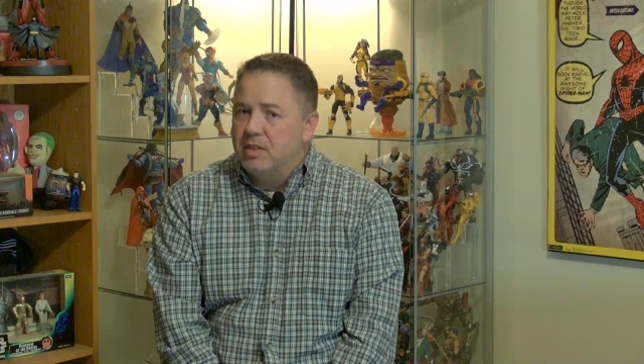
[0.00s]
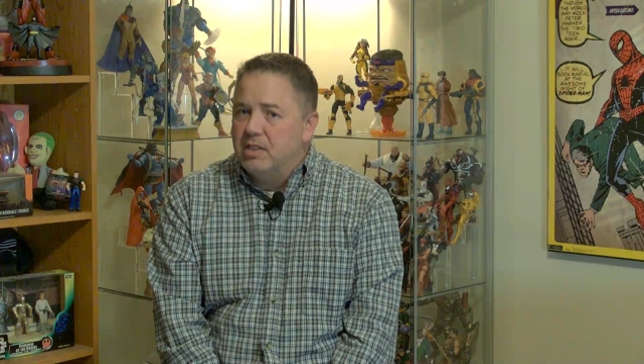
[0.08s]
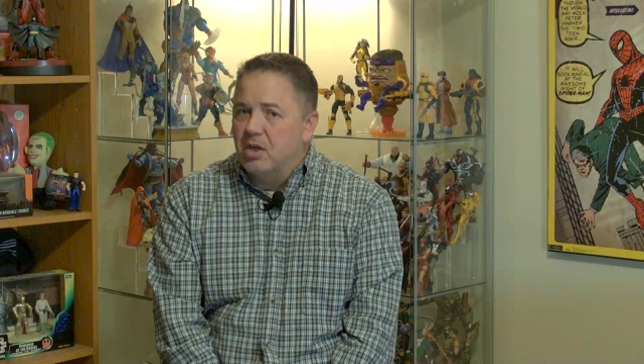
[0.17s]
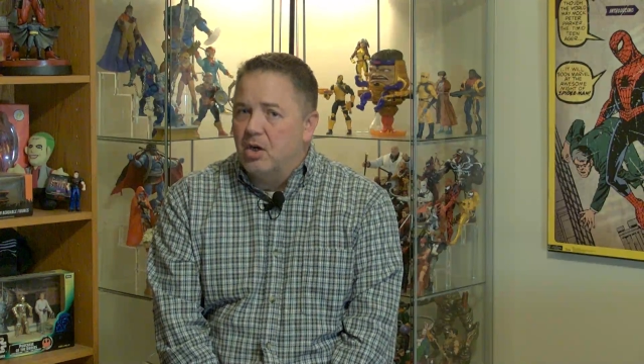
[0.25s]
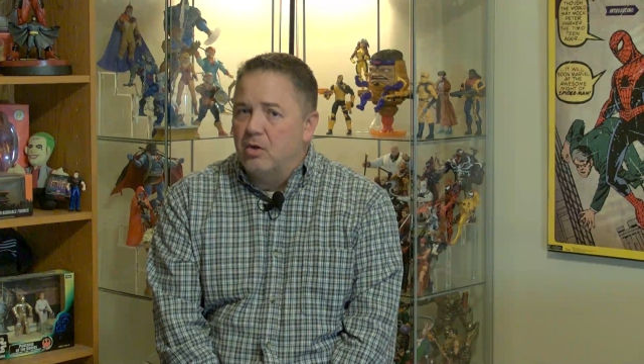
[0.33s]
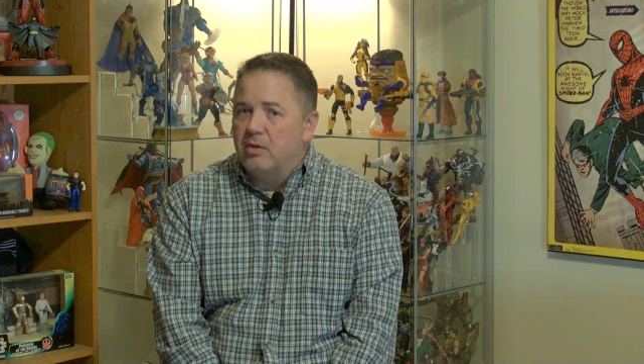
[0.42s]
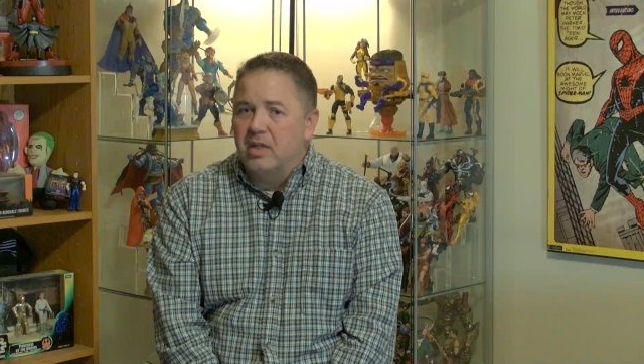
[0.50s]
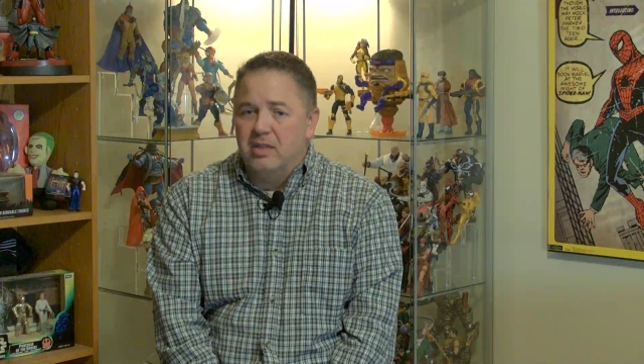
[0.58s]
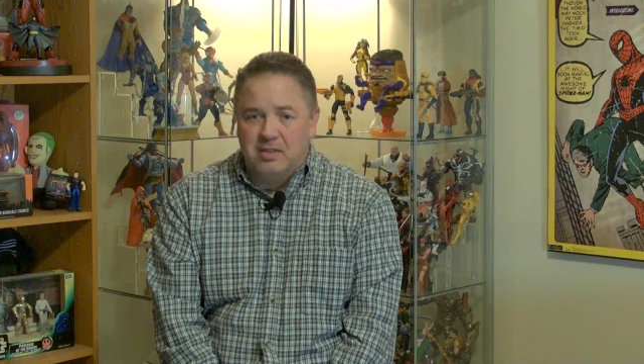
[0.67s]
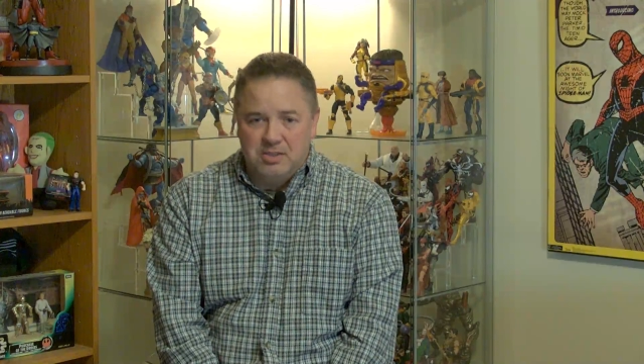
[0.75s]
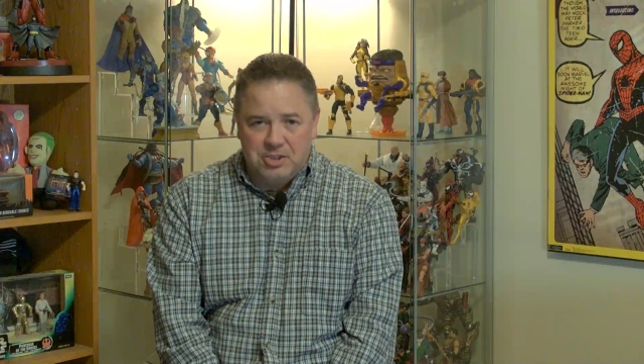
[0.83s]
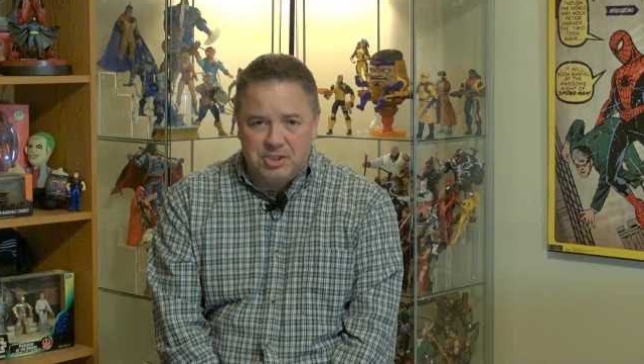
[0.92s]
called
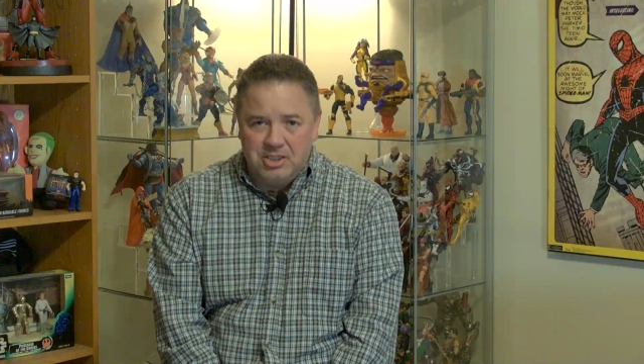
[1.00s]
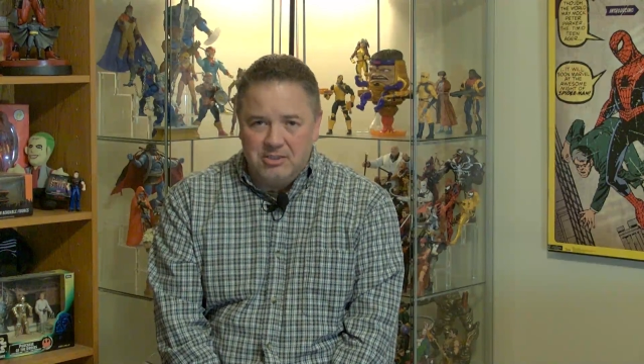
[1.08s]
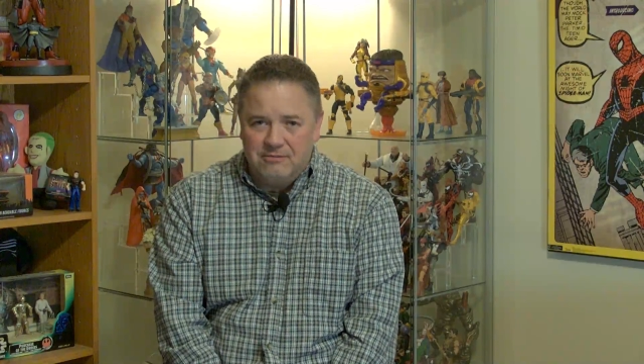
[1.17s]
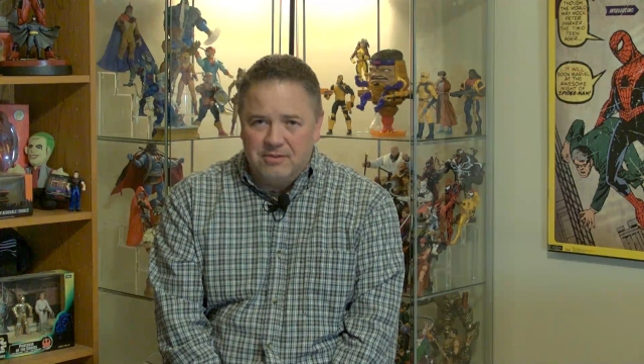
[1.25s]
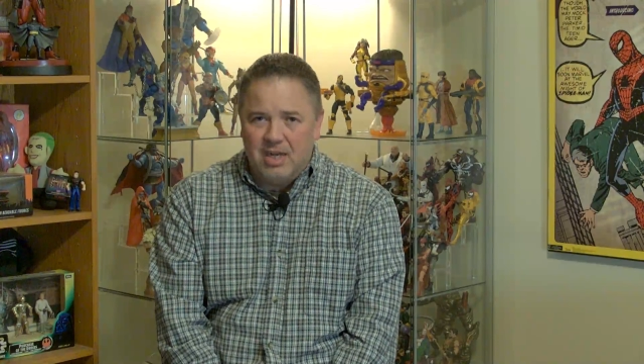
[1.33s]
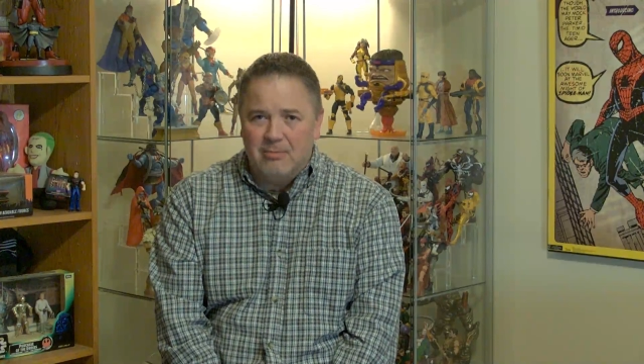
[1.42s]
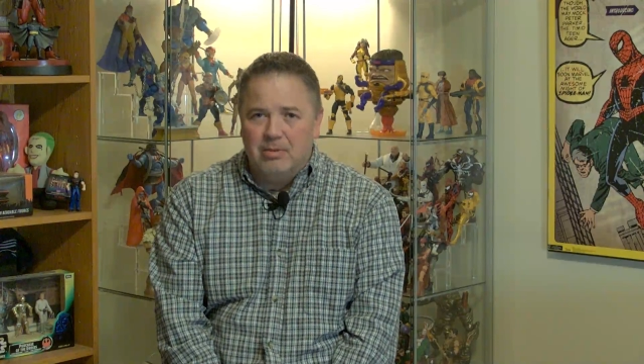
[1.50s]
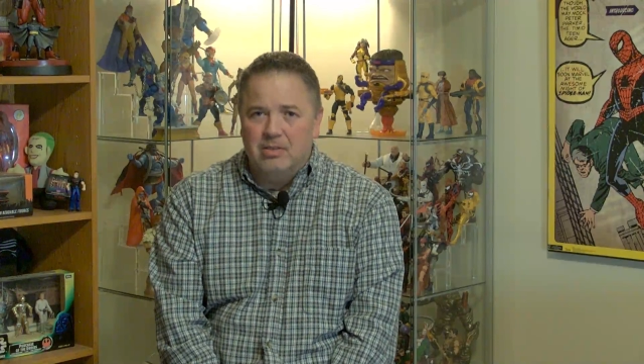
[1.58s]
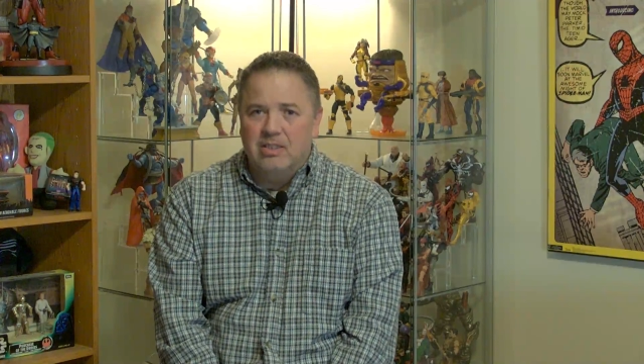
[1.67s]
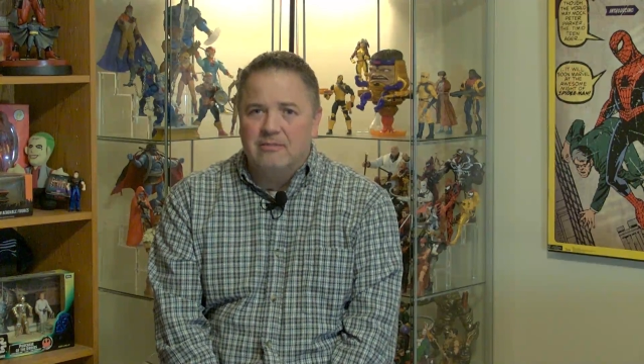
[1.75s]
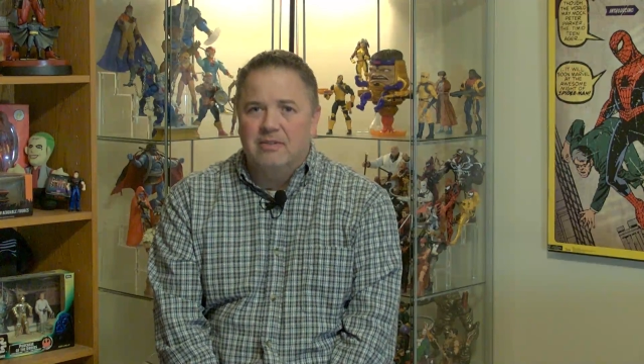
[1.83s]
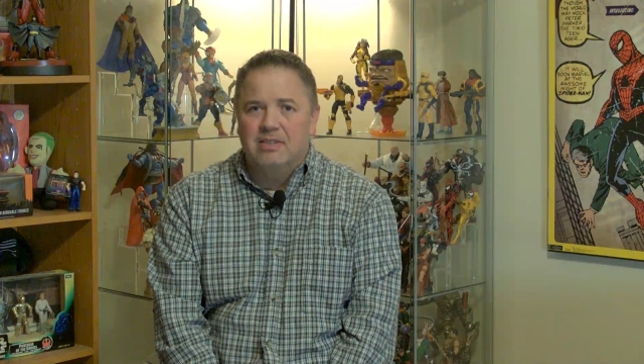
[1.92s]
The Shift. I
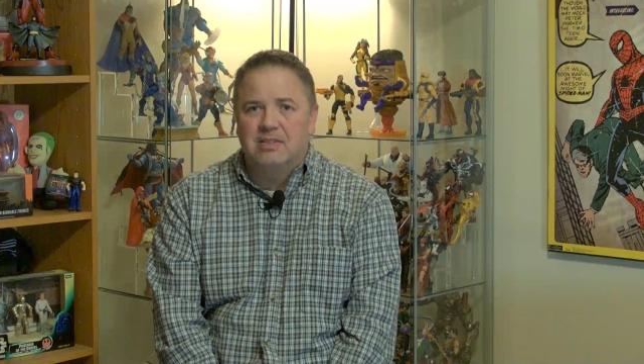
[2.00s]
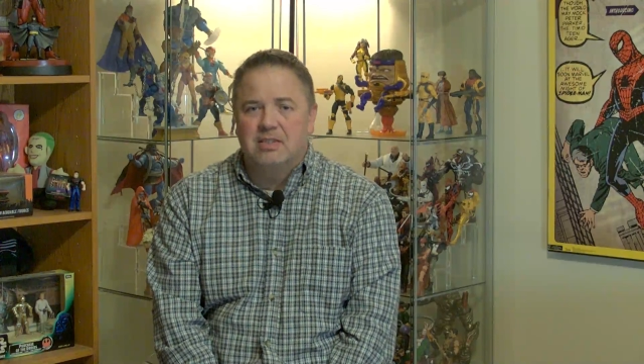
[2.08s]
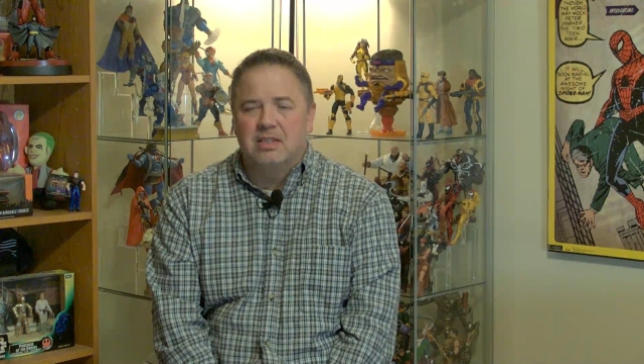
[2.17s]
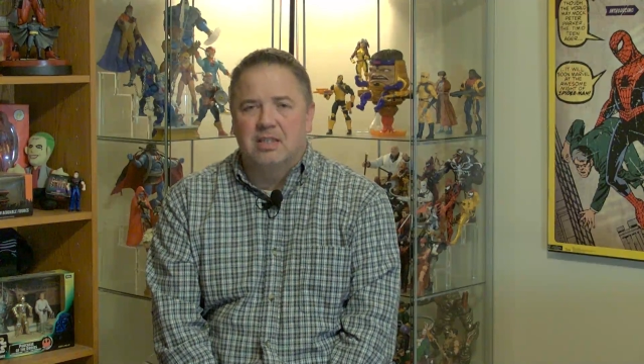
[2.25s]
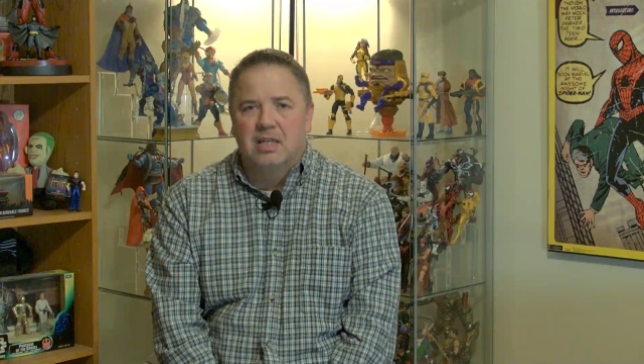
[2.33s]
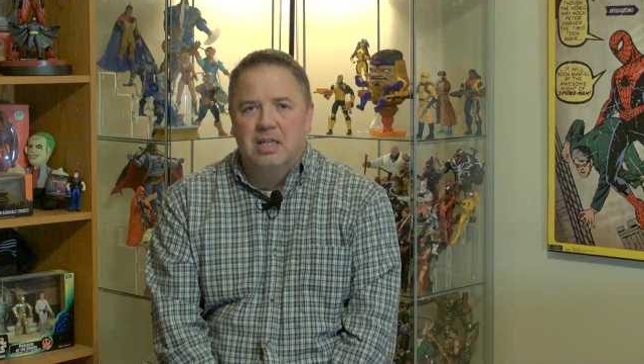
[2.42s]
believe it's a,